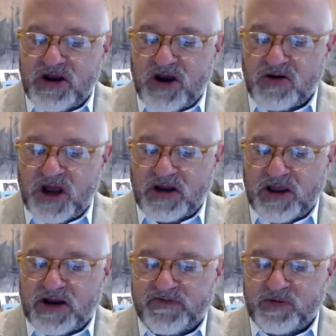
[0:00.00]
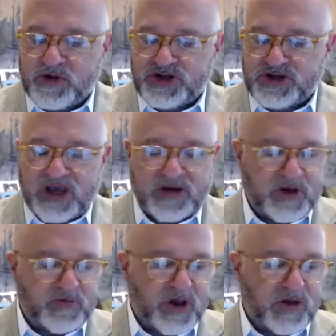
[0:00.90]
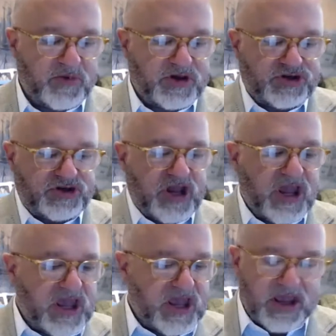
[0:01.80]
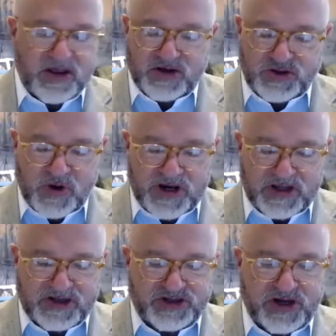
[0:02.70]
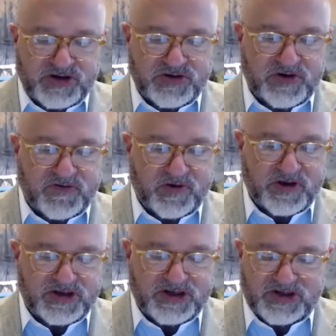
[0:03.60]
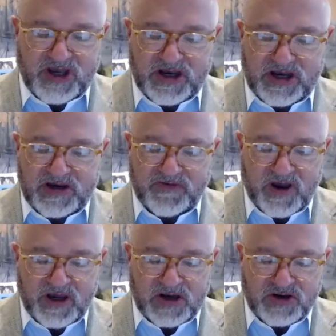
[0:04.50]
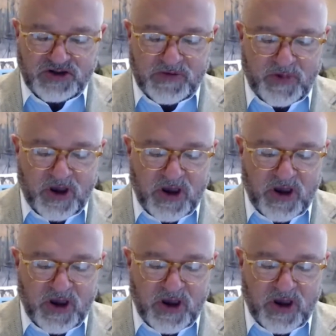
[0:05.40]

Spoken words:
or not a lot of images had been published in the 20th century for the Society. And if I can jump